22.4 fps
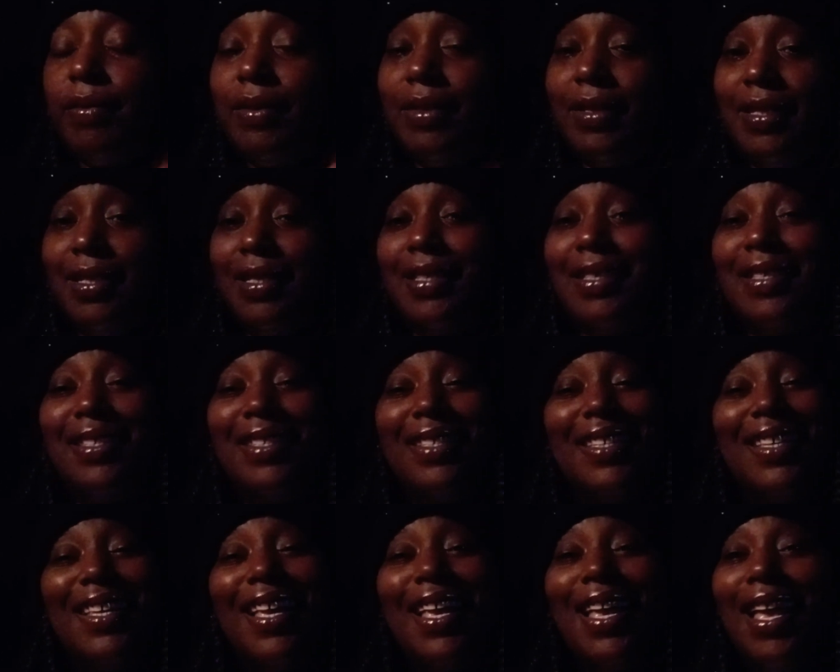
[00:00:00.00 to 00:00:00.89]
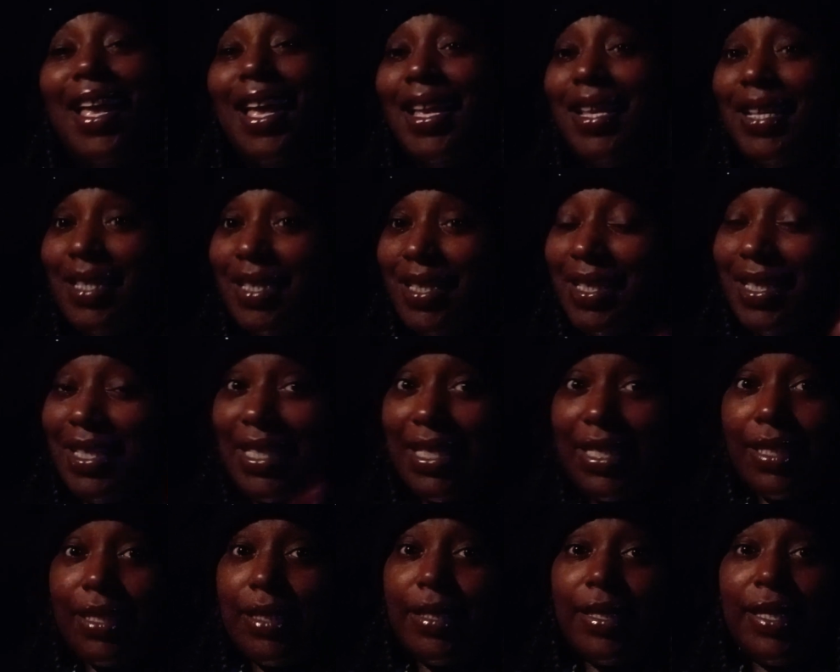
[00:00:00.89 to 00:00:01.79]
I was.
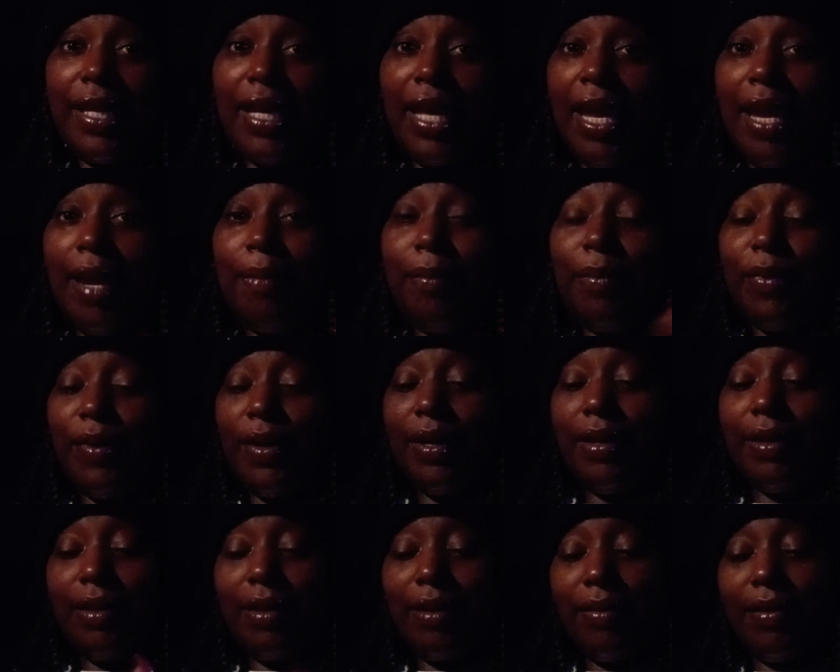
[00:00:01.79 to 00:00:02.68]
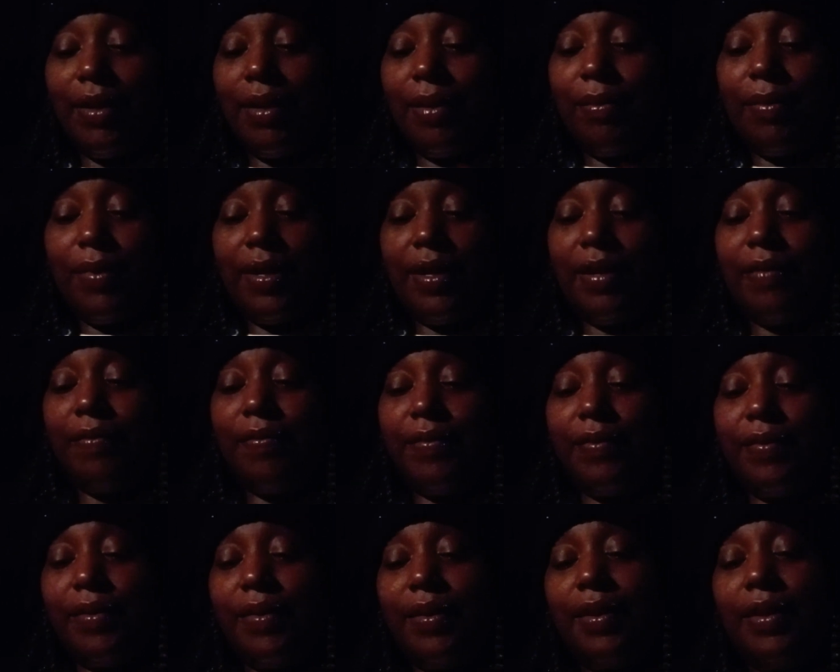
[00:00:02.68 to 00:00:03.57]
Just the camera. Okay,
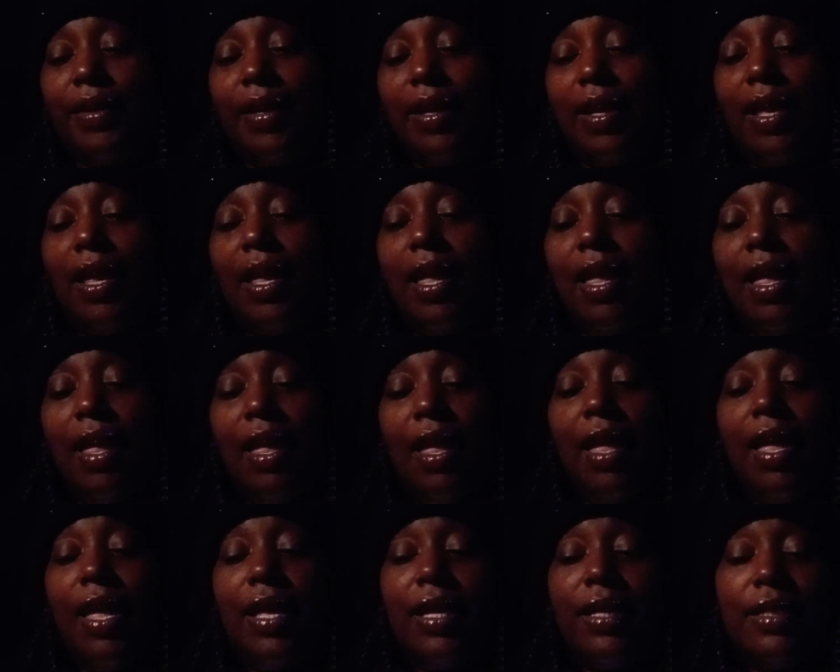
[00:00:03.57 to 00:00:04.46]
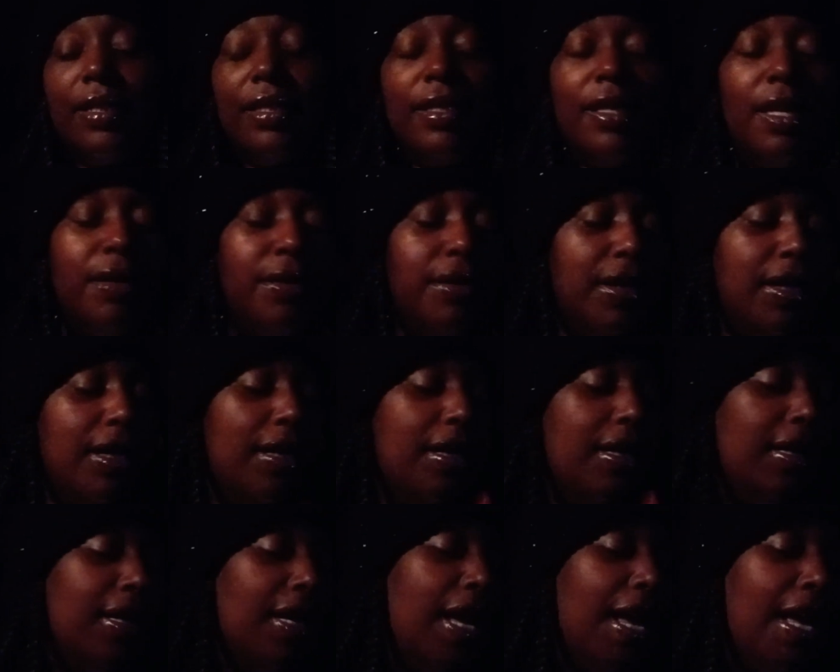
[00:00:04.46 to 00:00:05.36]
whatever. So
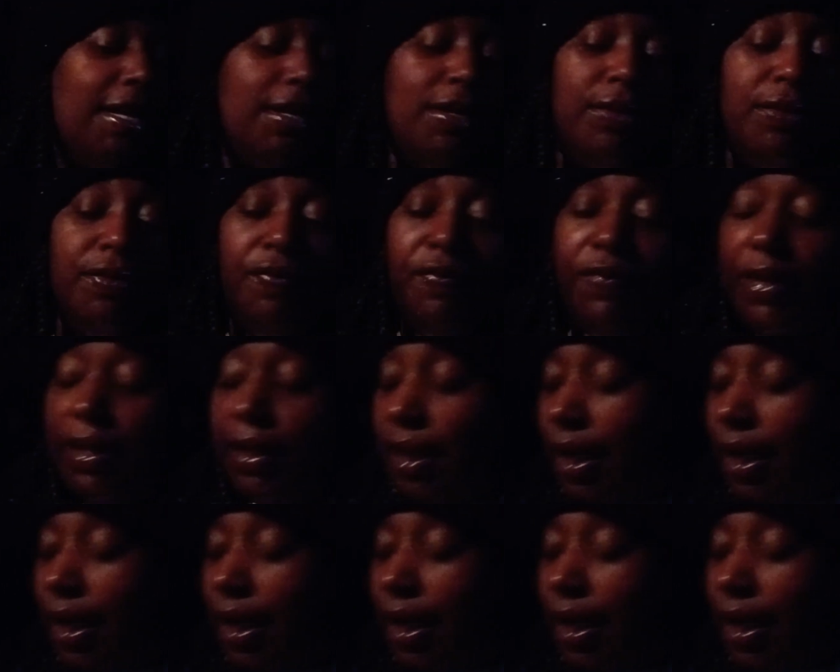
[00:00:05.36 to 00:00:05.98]
yeah, I do feel